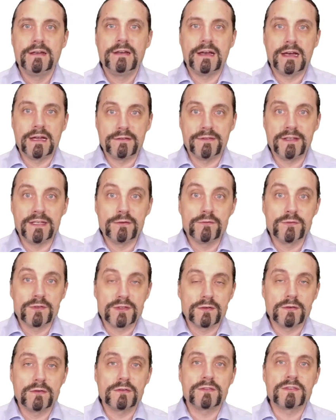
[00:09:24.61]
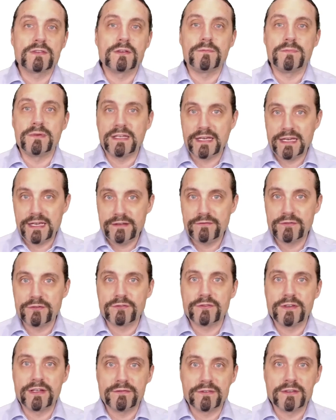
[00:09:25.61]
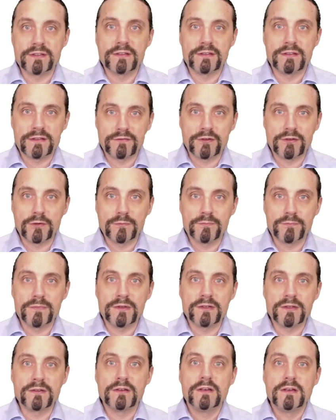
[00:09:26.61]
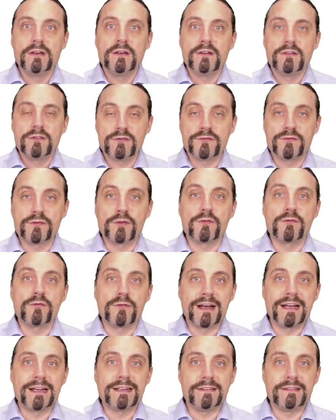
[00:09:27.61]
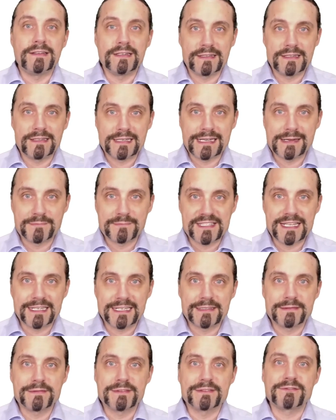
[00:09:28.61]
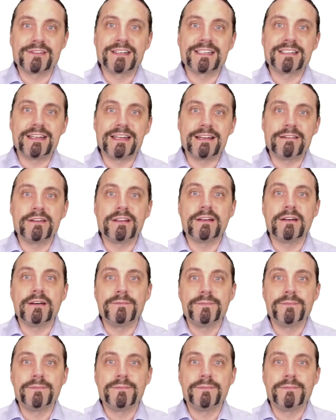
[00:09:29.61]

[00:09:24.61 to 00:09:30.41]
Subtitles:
And we use also behavior-driven development for writing the acceptance criteria